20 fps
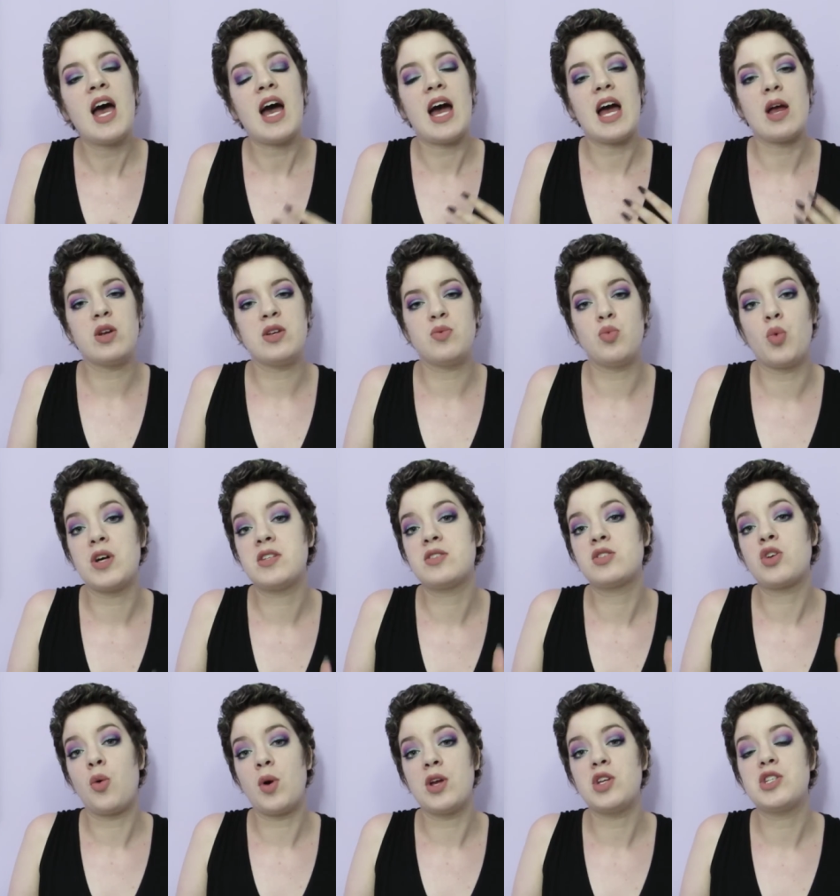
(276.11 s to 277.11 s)
I was
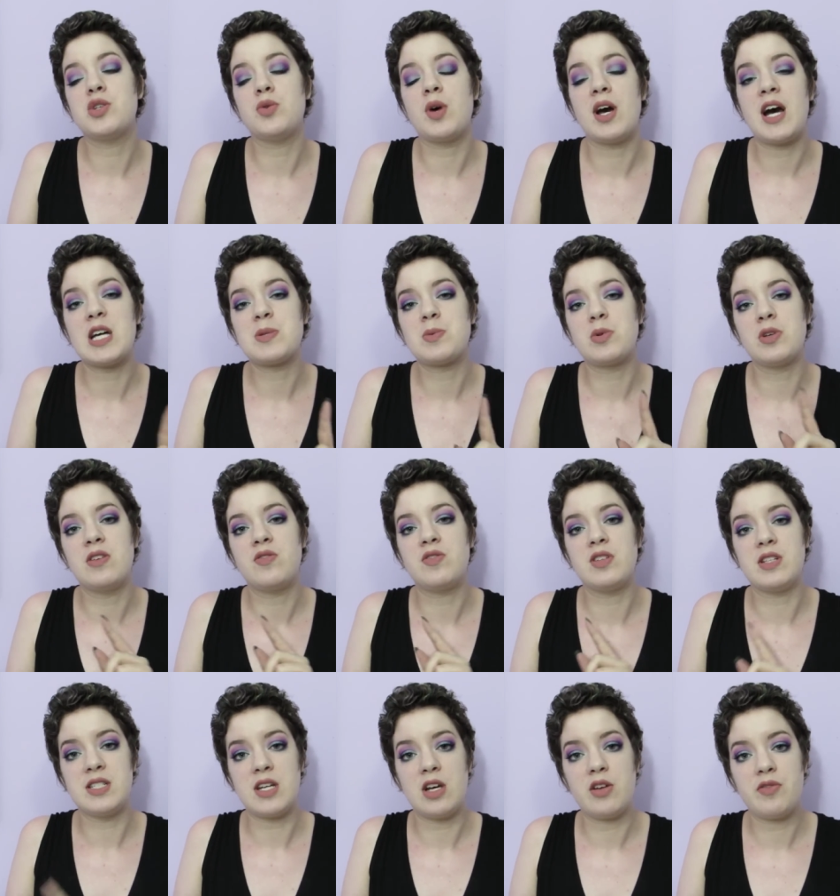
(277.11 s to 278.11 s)
going to a hospital in
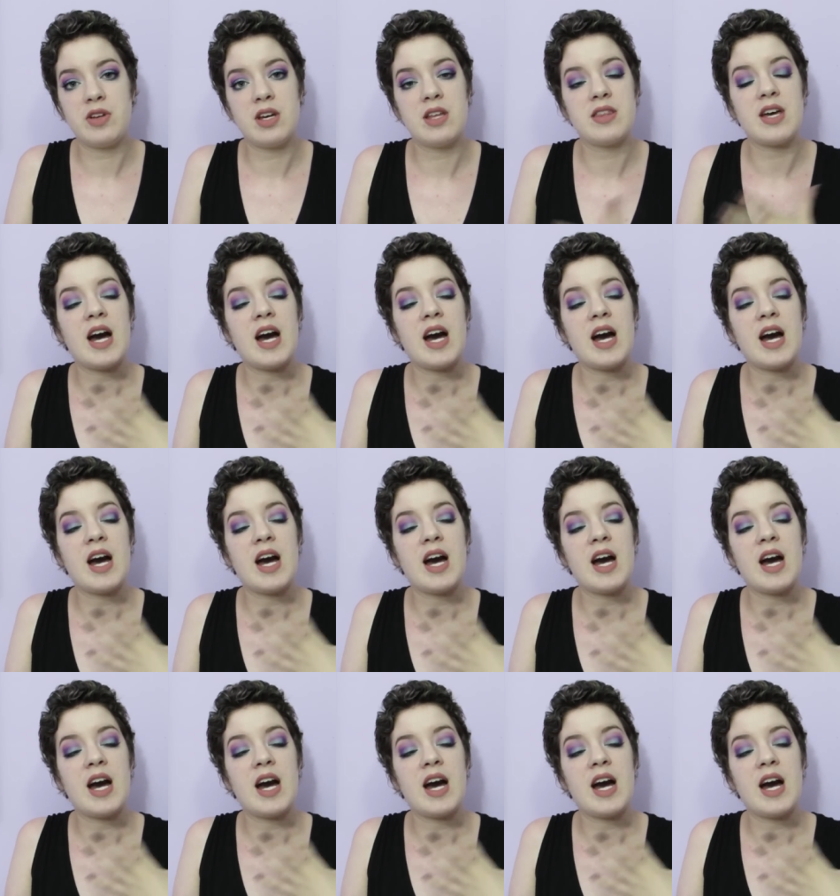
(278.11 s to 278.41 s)
Philadelphia.